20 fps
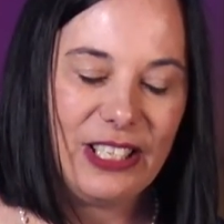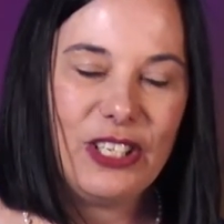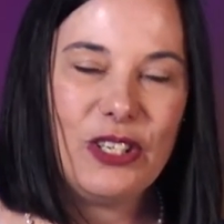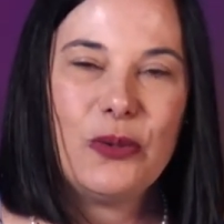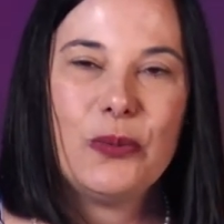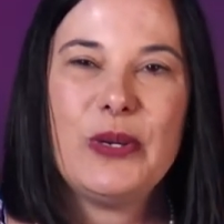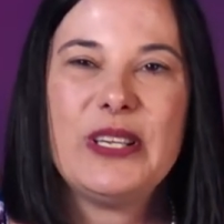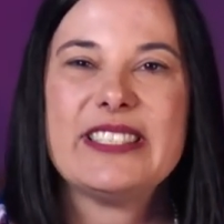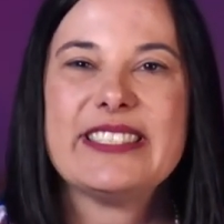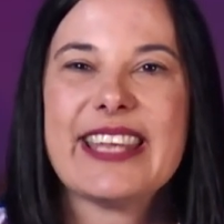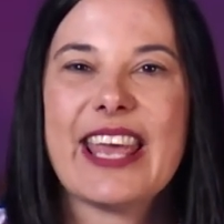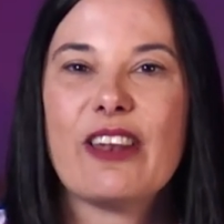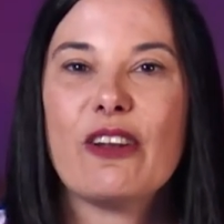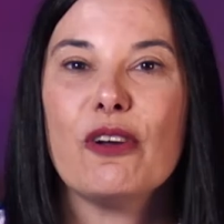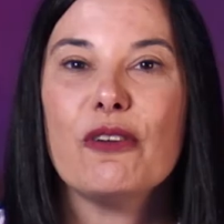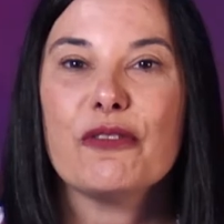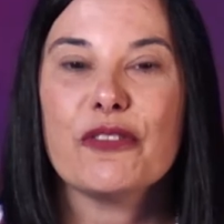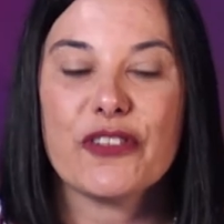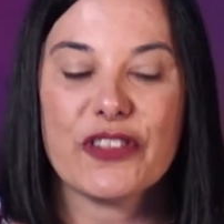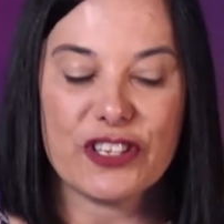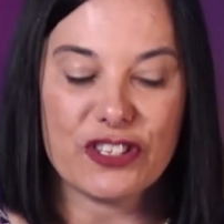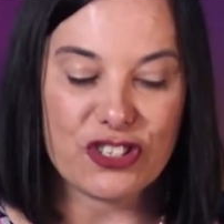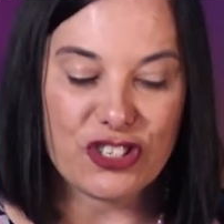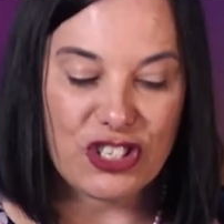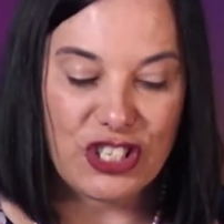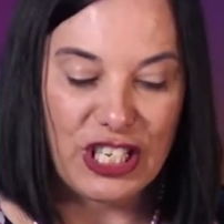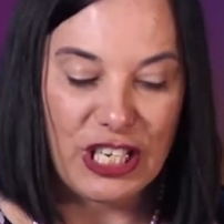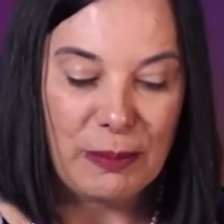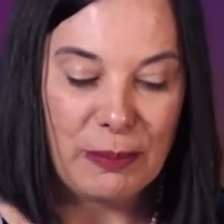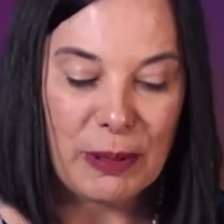We settle for the
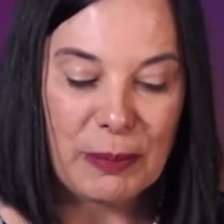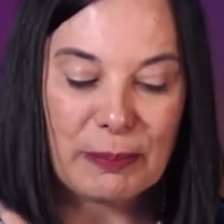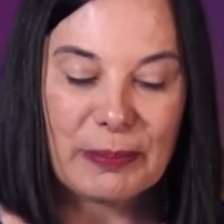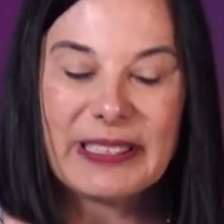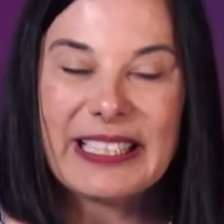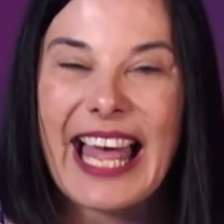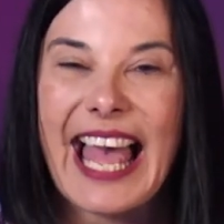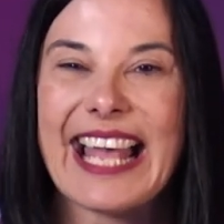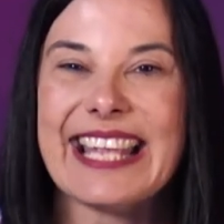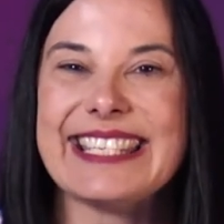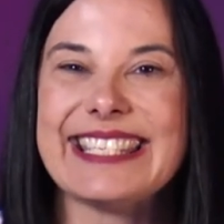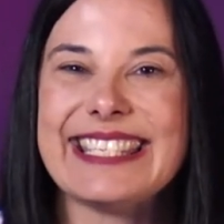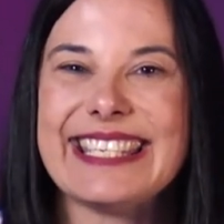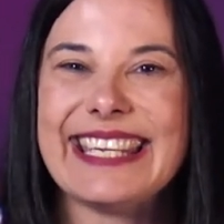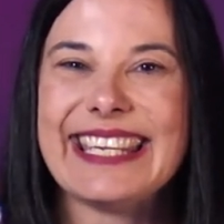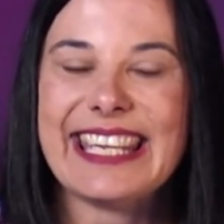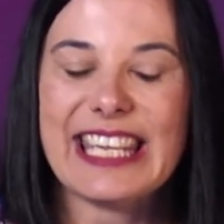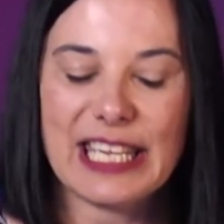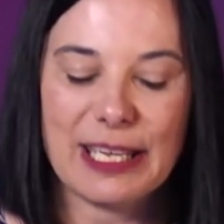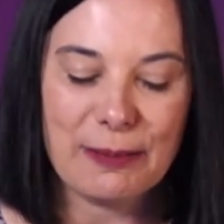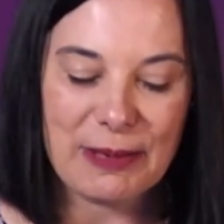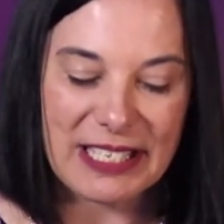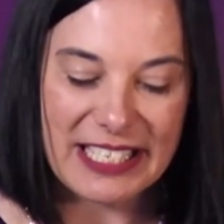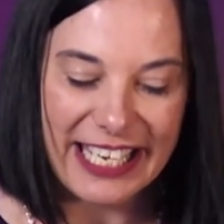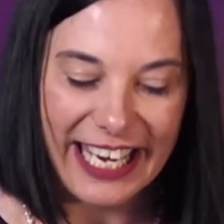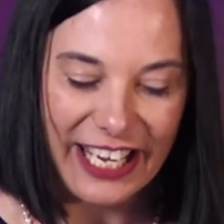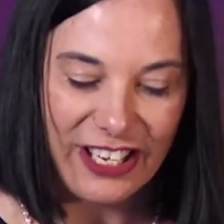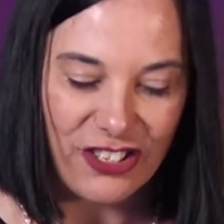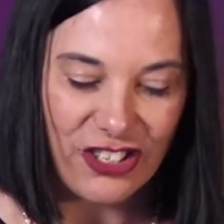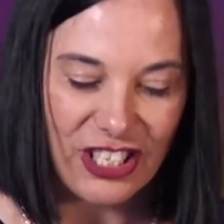cheap plastic
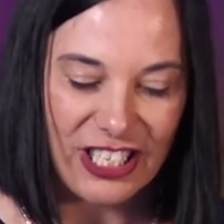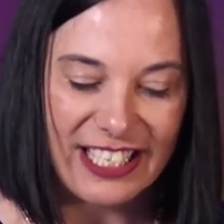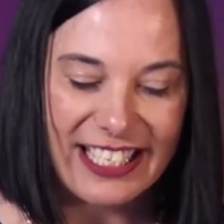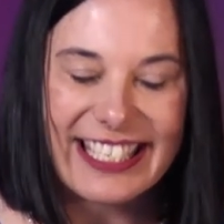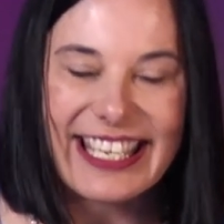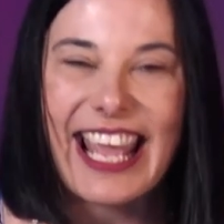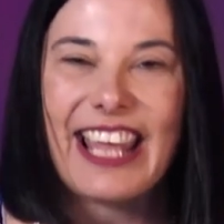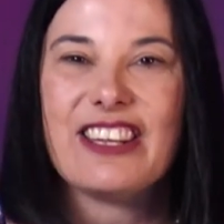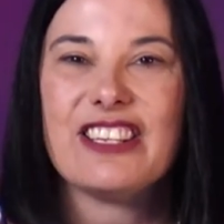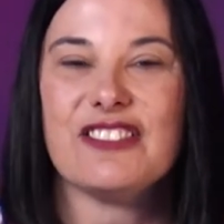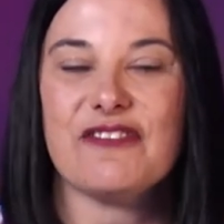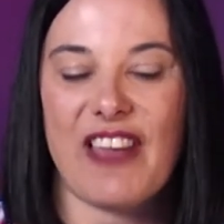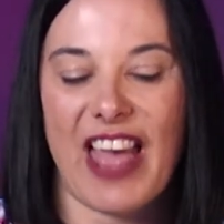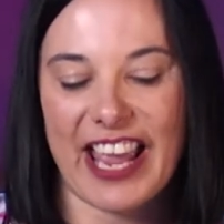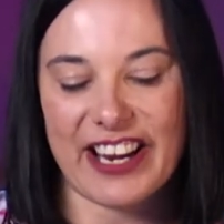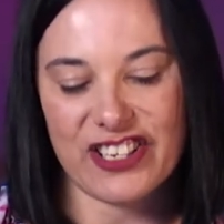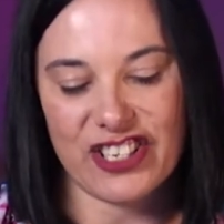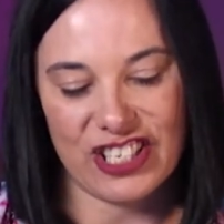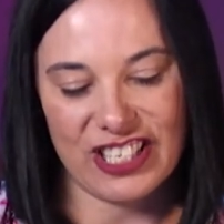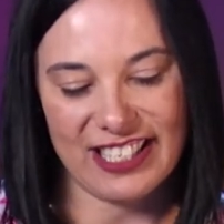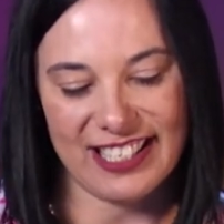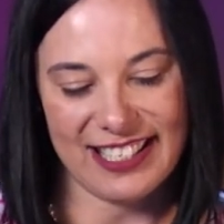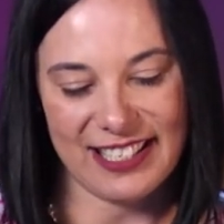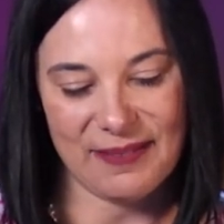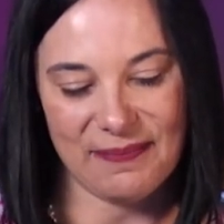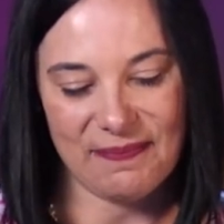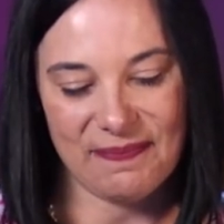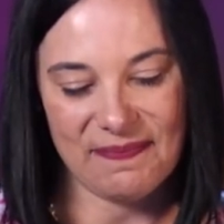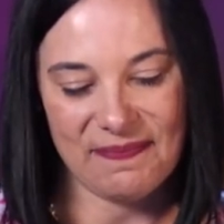imitation satisfactions,